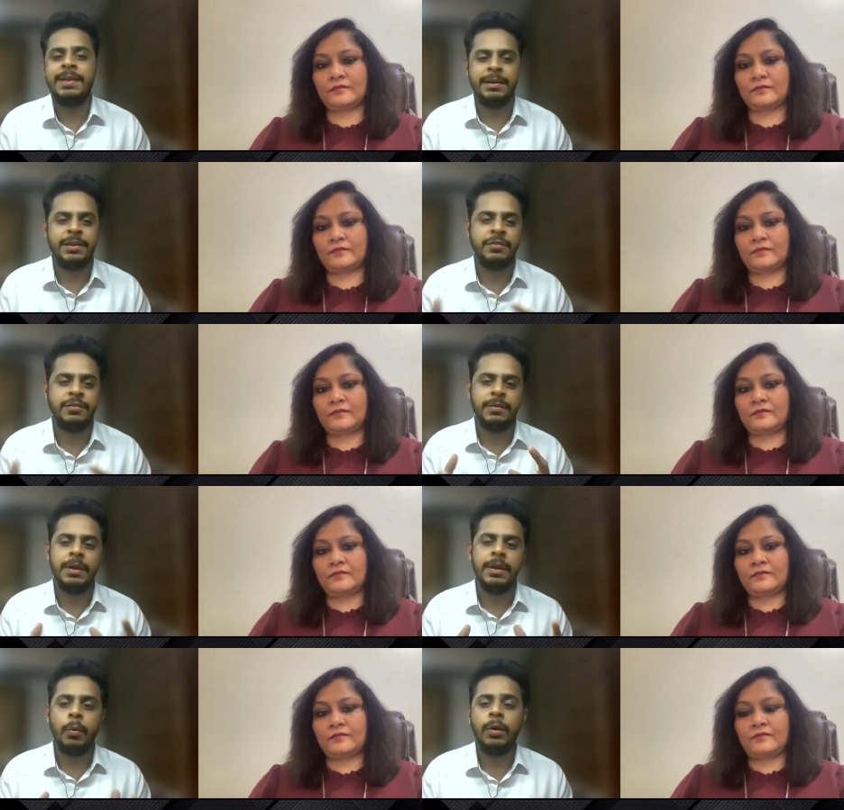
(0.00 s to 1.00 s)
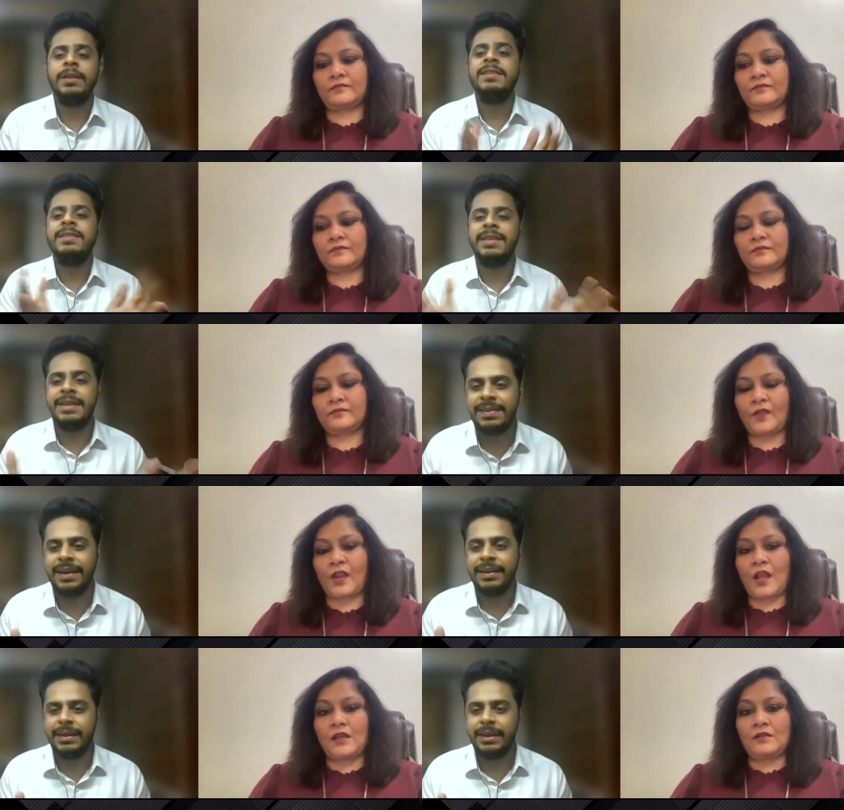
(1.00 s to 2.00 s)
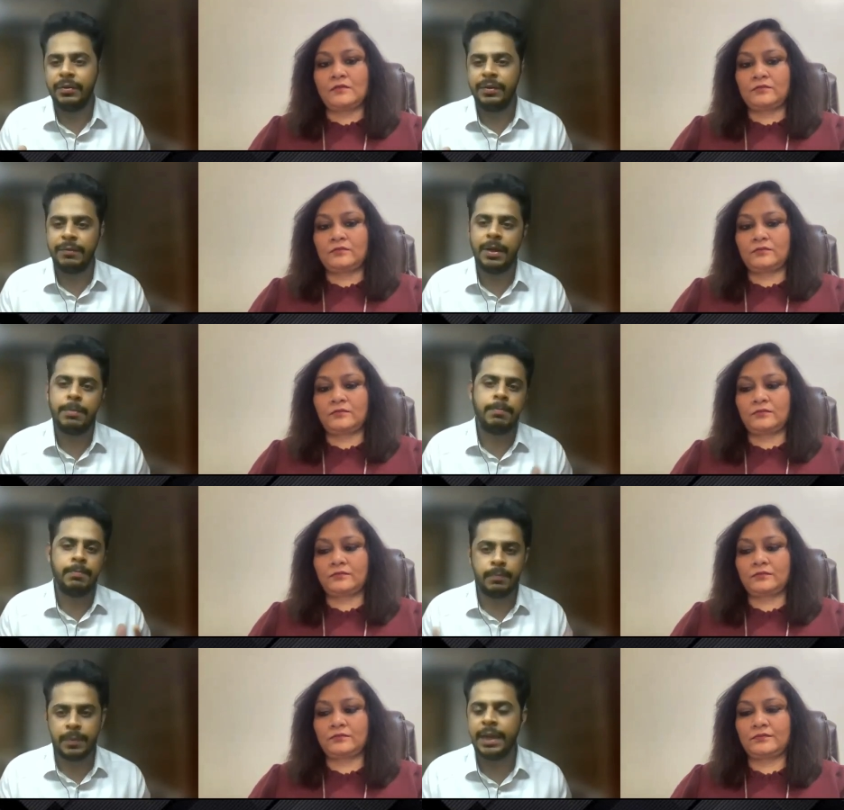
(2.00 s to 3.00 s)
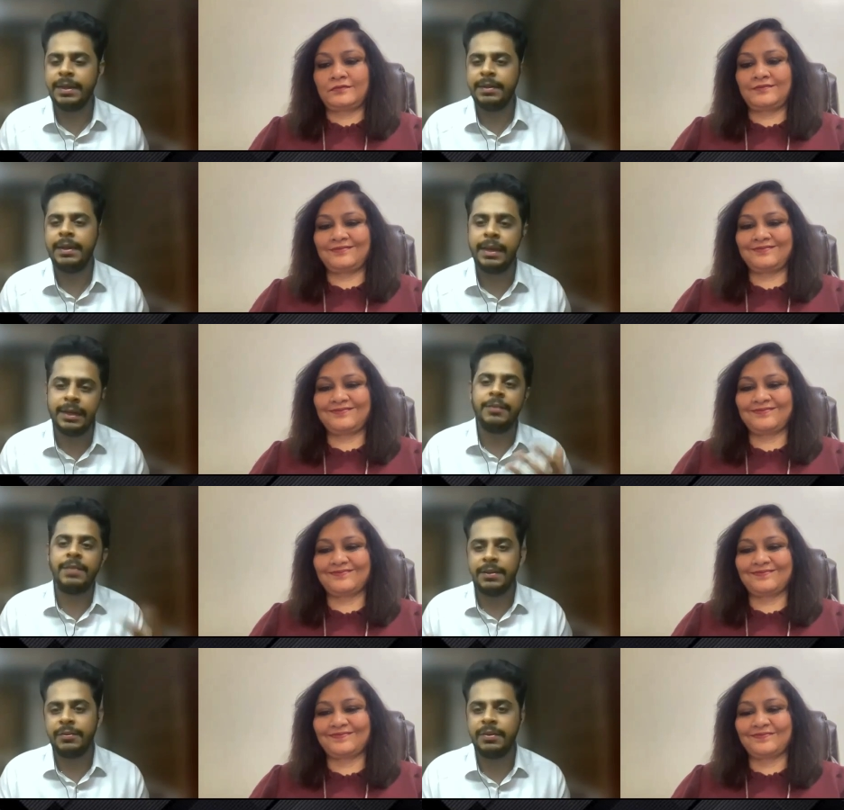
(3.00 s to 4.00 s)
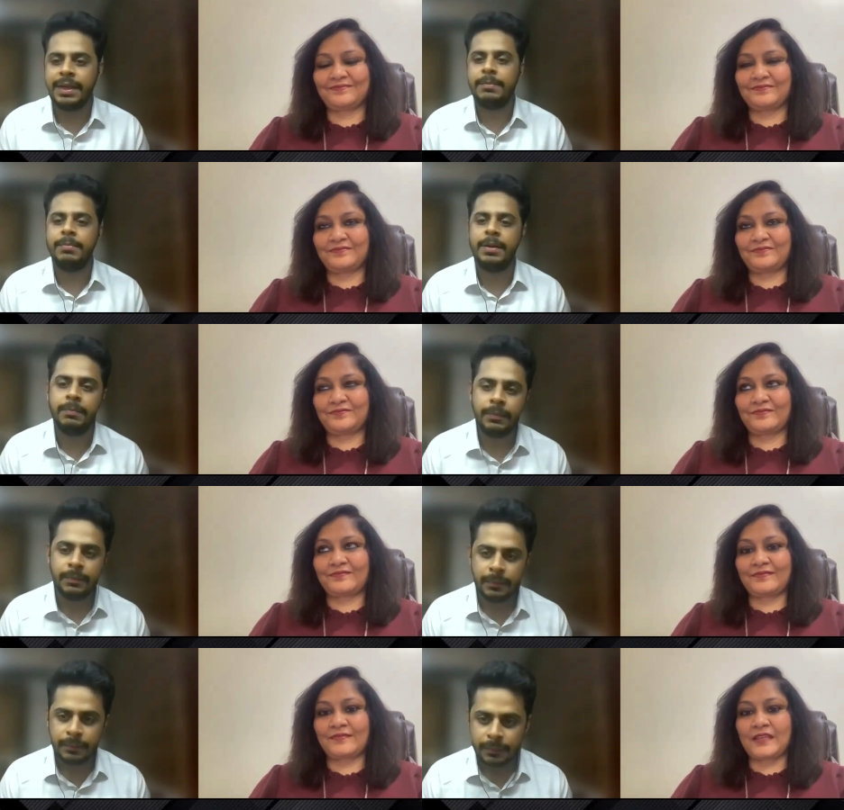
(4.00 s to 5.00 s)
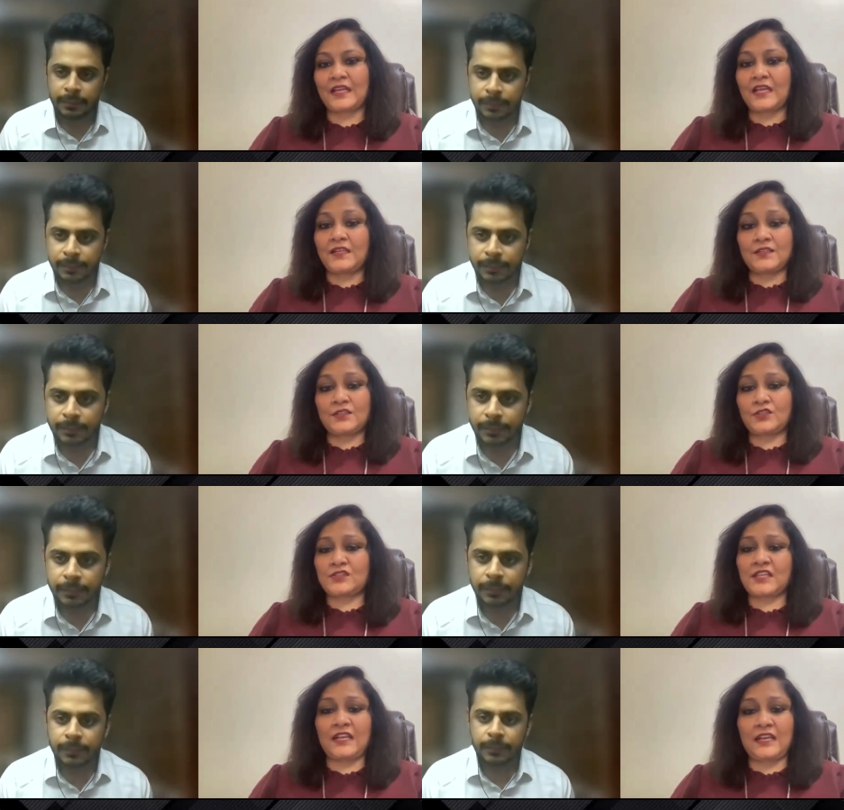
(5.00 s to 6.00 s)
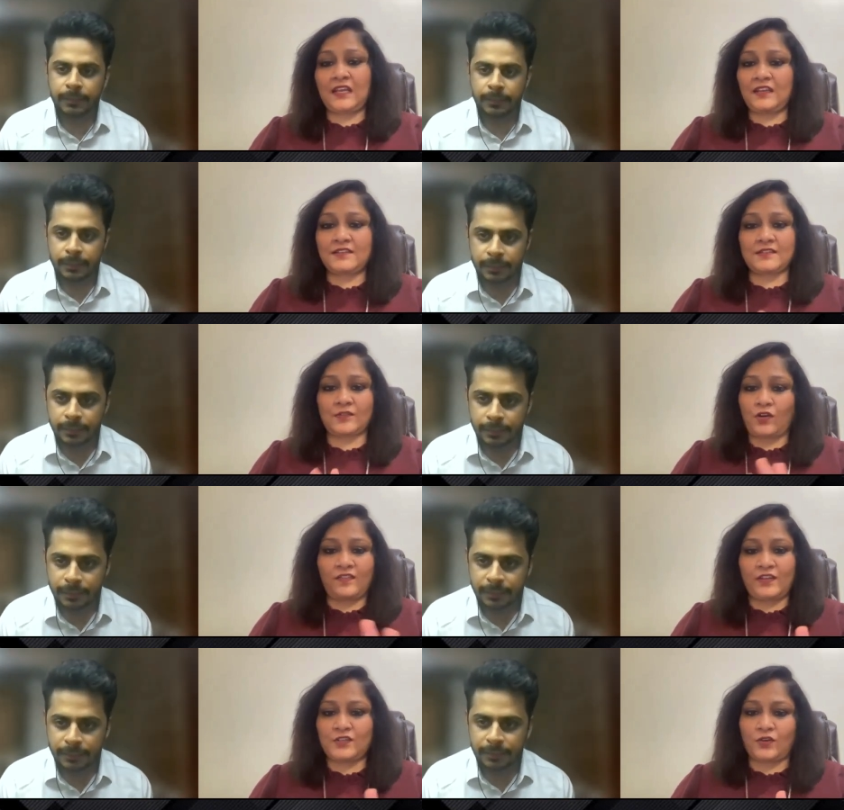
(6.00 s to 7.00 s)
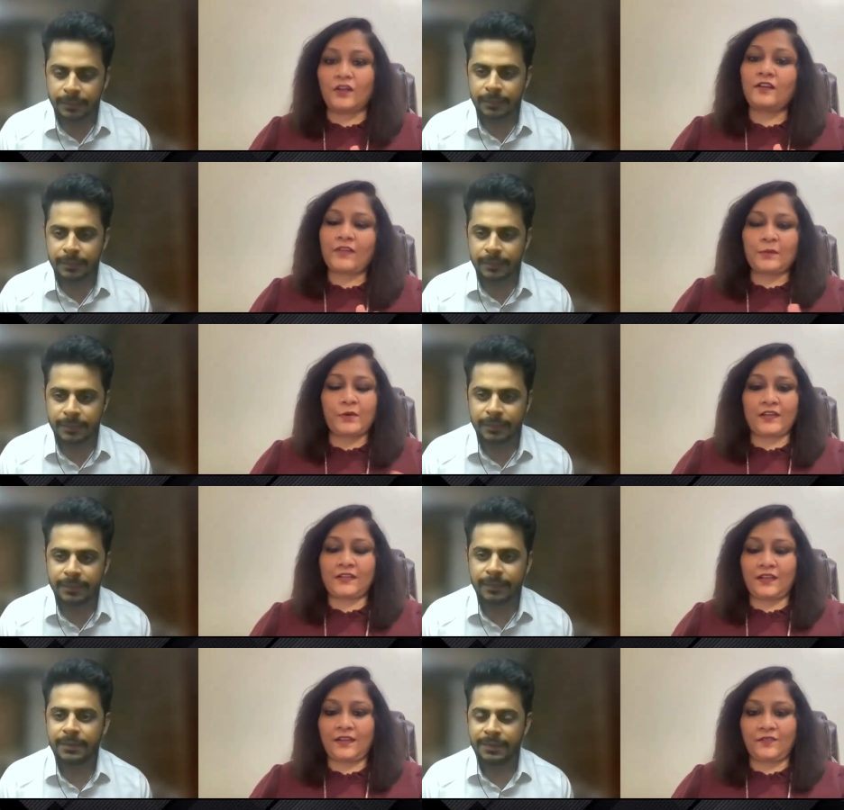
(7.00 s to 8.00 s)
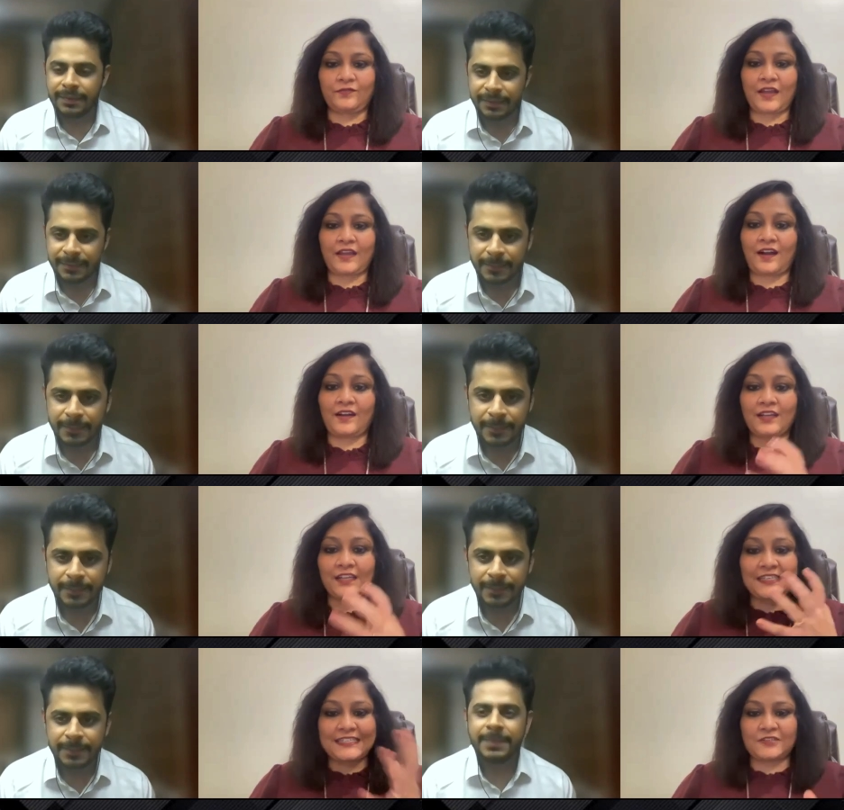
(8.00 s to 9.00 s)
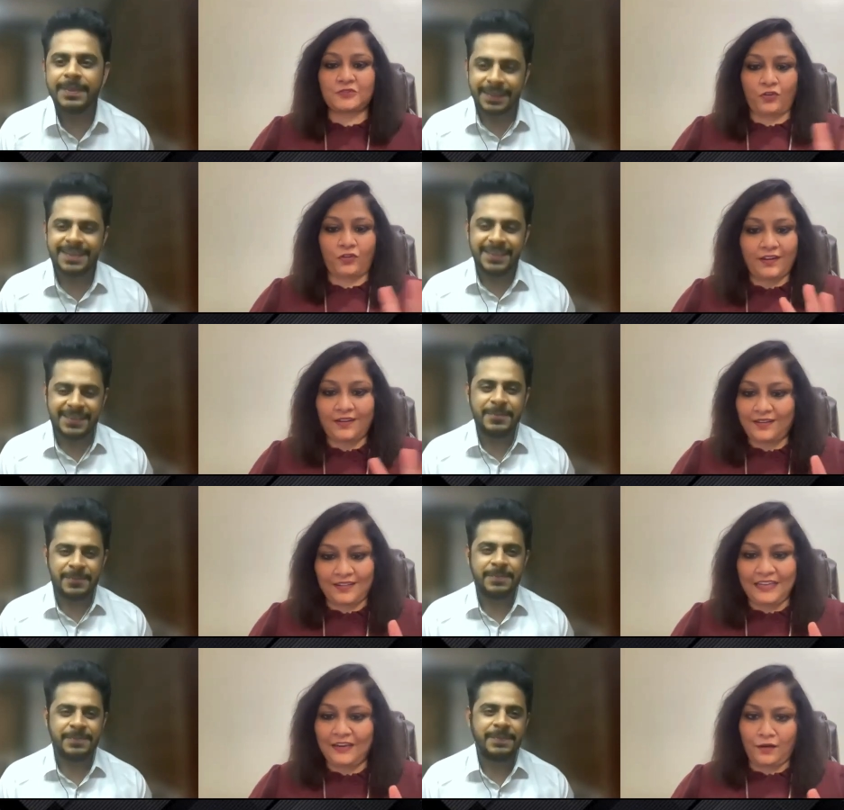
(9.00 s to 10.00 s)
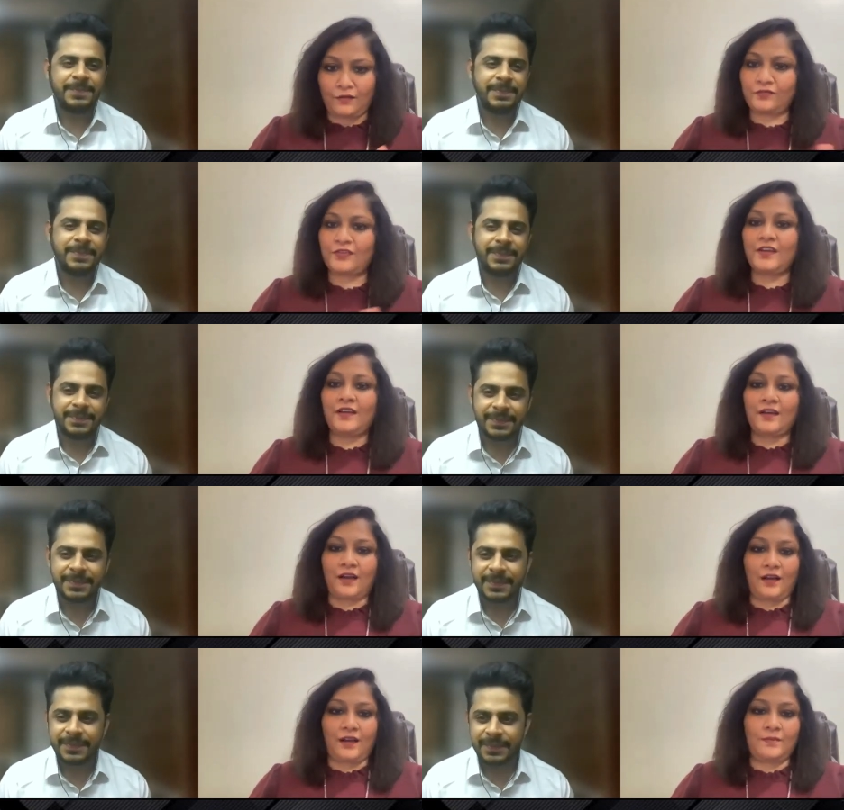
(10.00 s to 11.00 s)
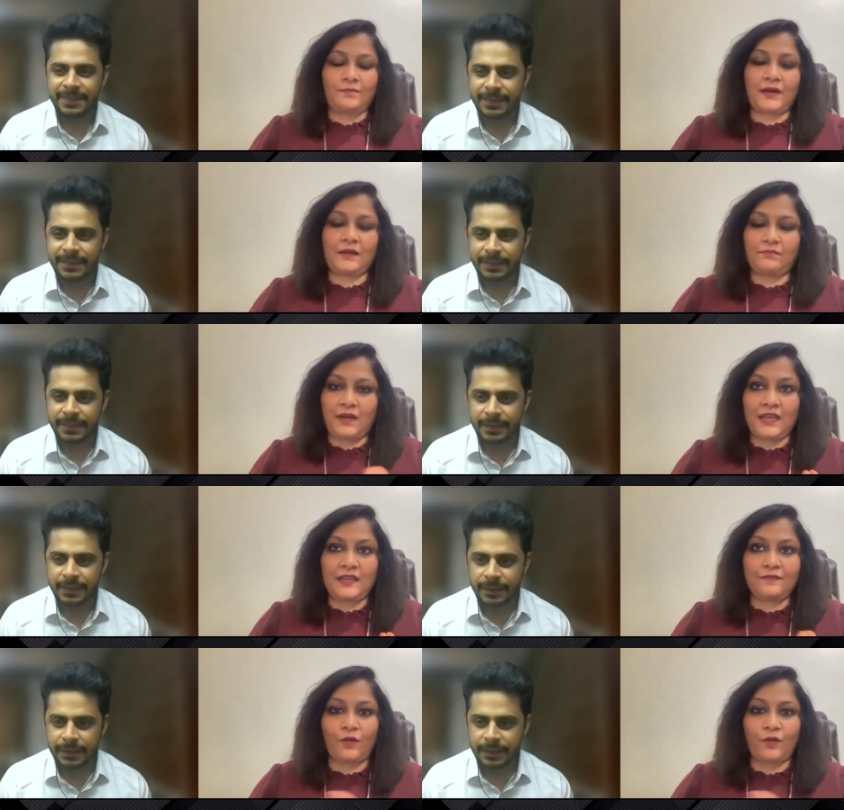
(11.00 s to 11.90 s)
Speaker 1: stagnation? What are the skills that he need to develop? Anything, any advice on that, ma'am?
Speaker 2: healing is always on Vaibhav. I think I, I can't insist on it enough. Uh, but my